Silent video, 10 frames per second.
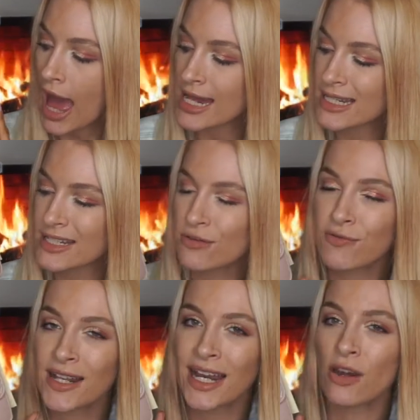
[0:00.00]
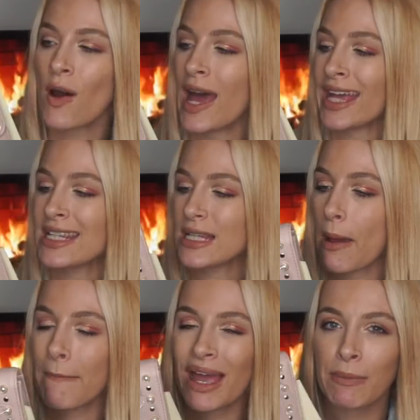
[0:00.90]
and it's a really nice
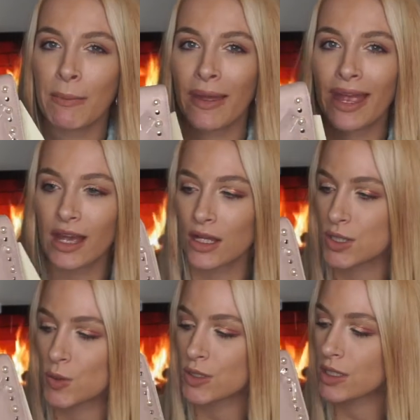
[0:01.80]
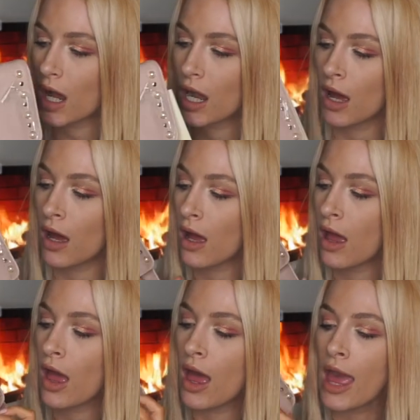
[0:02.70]
baby pink sort of colour.
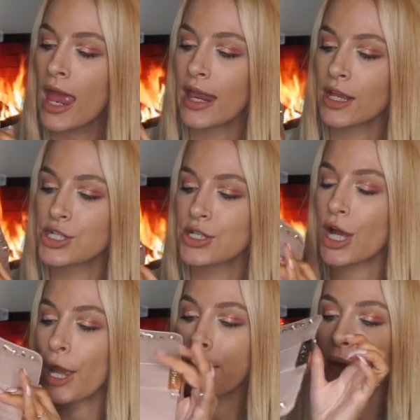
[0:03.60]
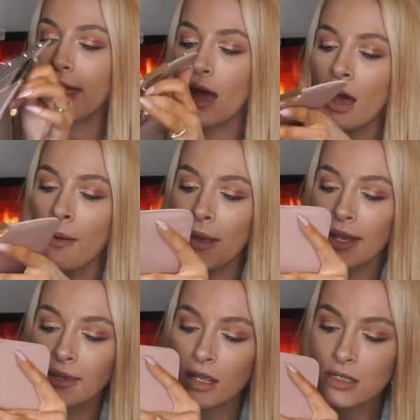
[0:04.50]
Then you just open it up.
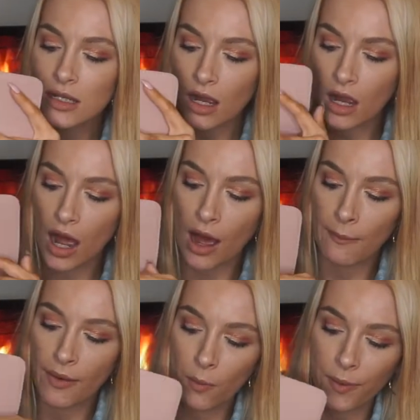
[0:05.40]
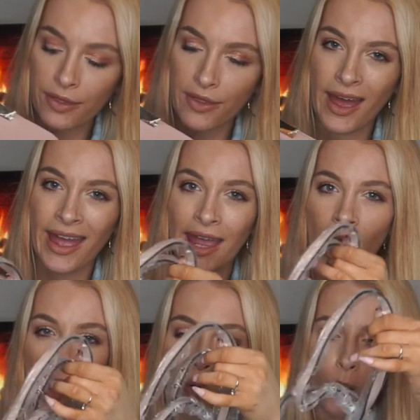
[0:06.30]
It does come with a
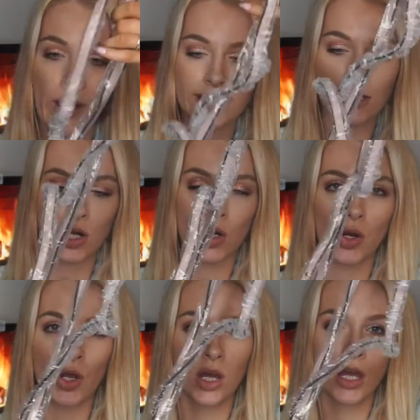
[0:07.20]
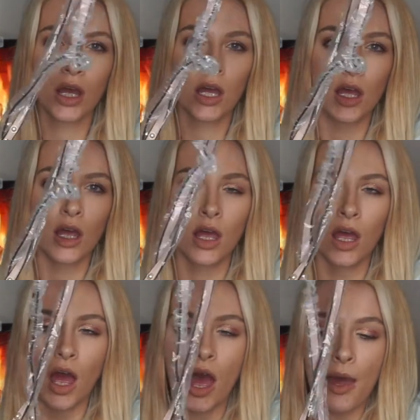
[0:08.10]
quite a long
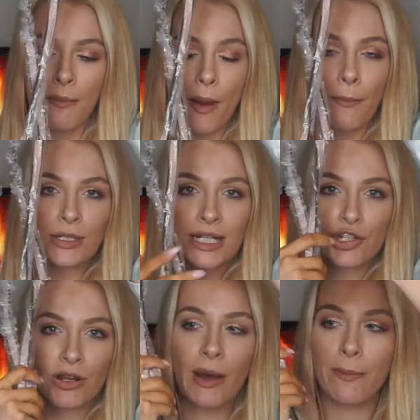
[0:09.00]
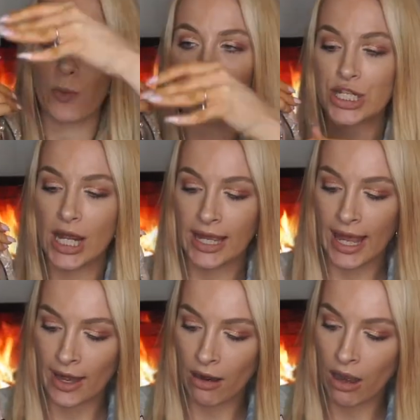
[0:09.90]
body strap, which
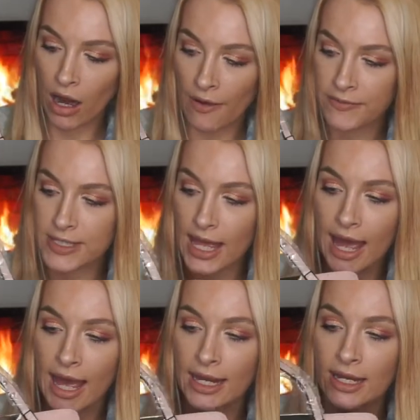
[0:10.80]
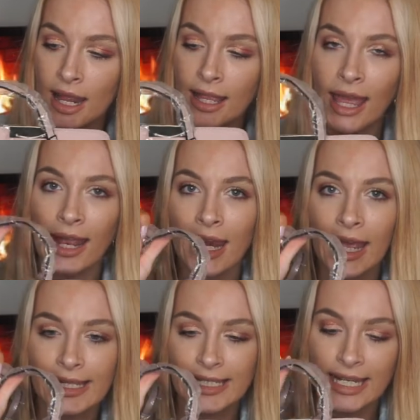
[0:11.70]
again I loved, and again
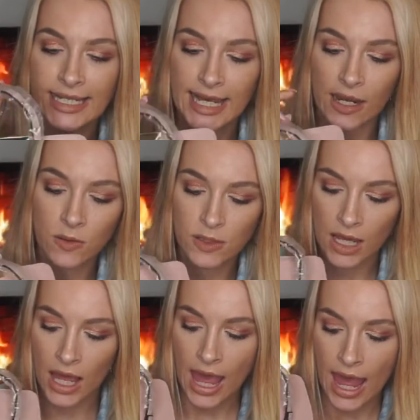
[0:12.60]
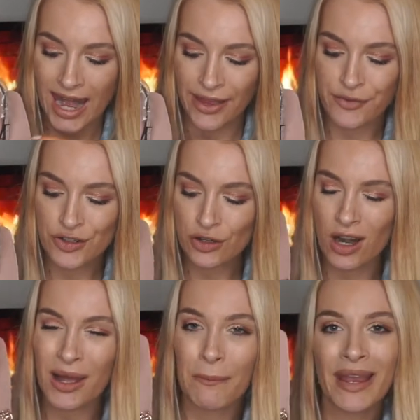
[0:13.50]
it is detailed. And then you've just
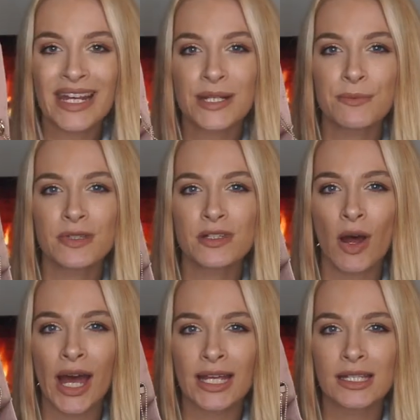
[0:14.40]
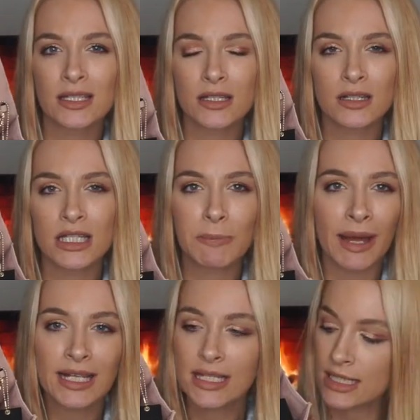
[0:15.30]
got like a medium size
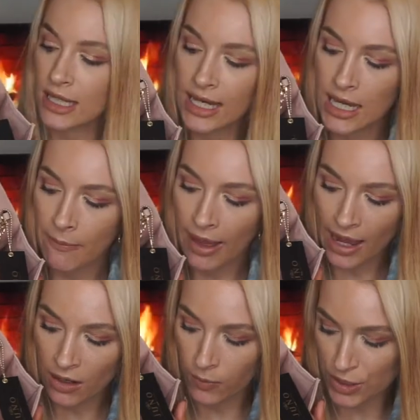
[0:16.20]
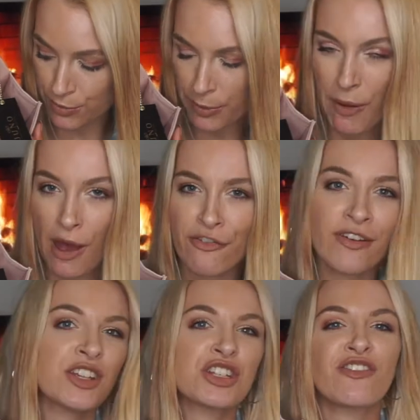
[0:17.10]
space in the bag, which would be
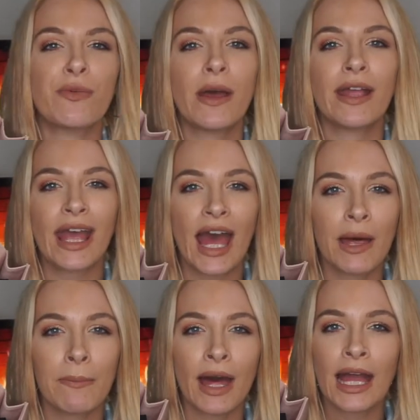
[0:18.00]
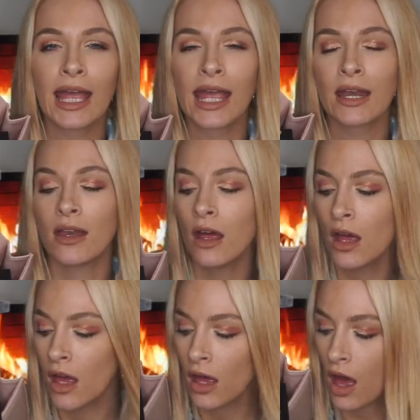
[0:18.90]
perfect just for putting your handbag in,
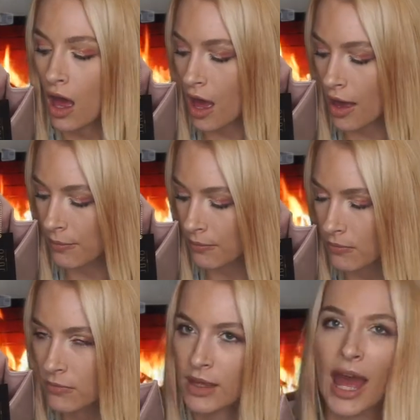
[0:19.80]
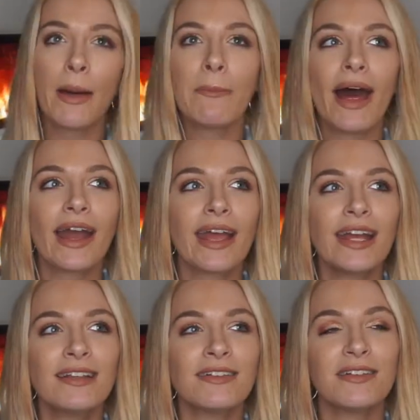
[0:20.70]
your
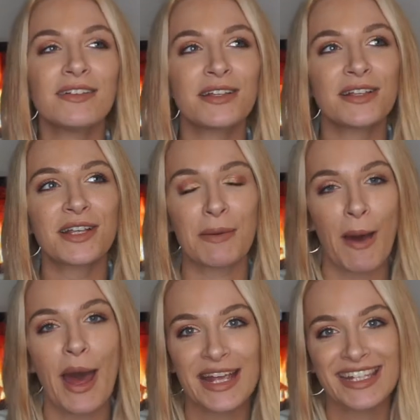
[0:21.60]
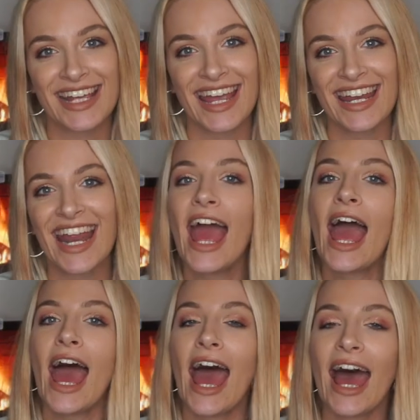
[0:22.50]
purse in,
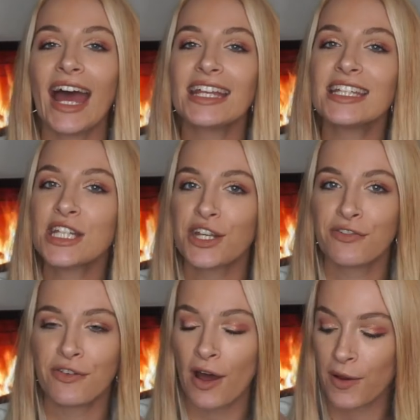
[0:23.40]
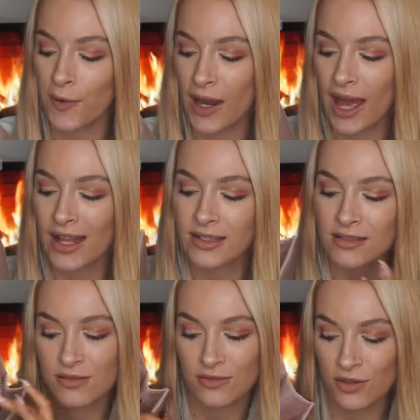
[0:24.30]
and your phone. And
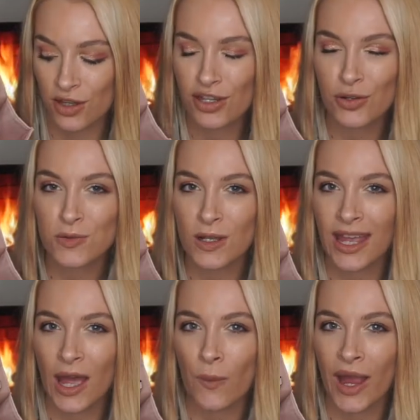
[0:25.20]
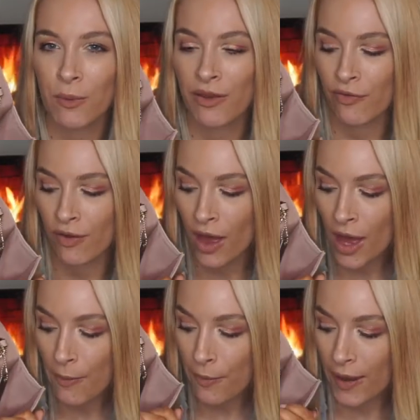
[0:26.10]
you could also get away with
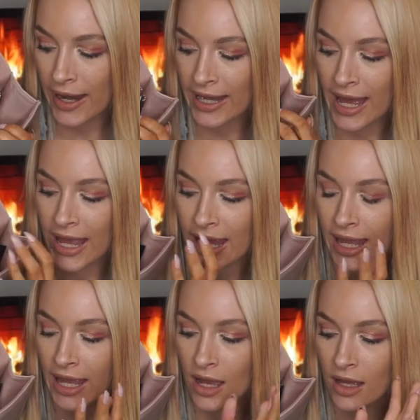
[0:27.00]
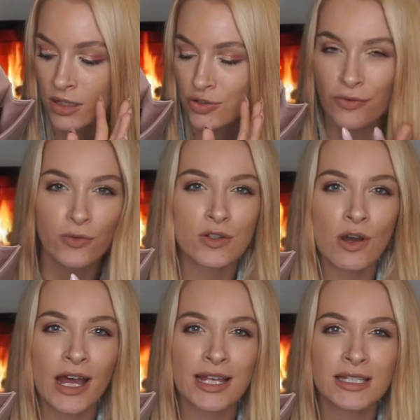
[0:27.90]
putting a travel
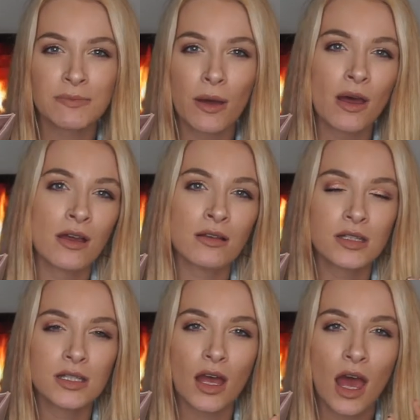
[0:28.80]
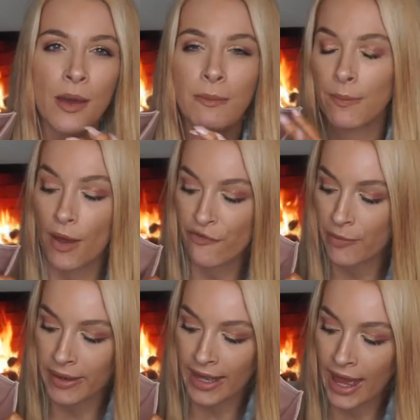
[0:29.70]
size purse
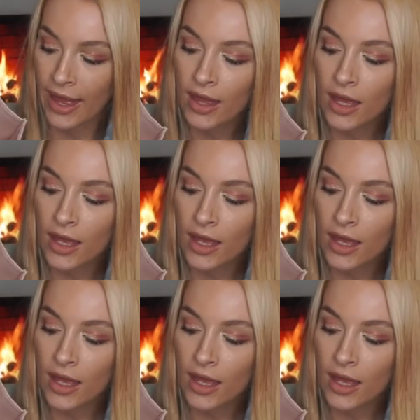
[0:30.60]
perfume in there.